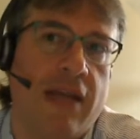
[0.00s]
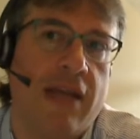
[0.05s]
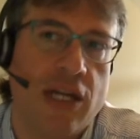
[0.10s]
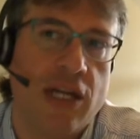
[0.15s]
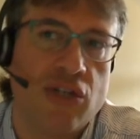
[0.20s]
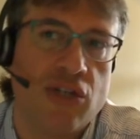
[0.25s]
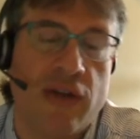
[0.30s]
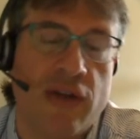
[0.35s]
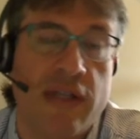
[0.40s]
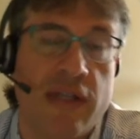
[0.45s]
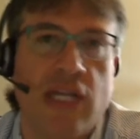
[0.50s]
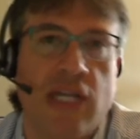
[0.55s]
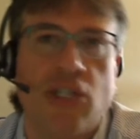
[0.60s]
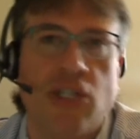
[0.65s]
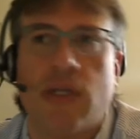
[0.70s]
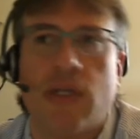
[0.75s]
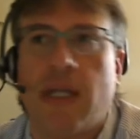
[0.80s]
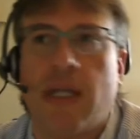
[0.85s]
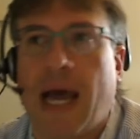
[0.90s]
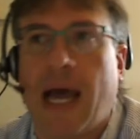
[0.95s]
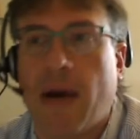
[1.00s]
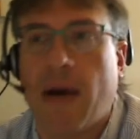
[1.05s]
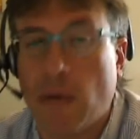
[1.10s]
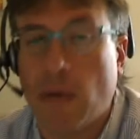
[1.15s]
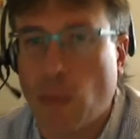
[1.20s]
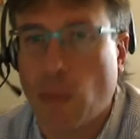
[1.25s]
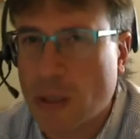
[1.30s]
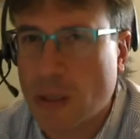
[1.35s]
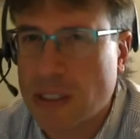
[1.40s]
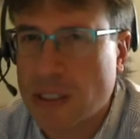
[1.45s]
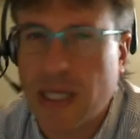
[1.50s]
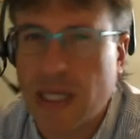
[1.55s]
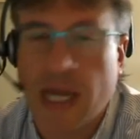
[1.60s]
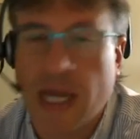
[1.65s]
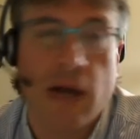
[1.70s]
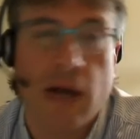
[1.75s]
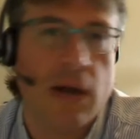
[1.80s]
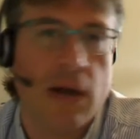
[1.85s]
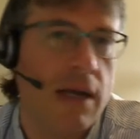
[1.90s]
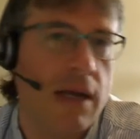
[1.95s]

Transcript: Keshe Foundation and how it works there,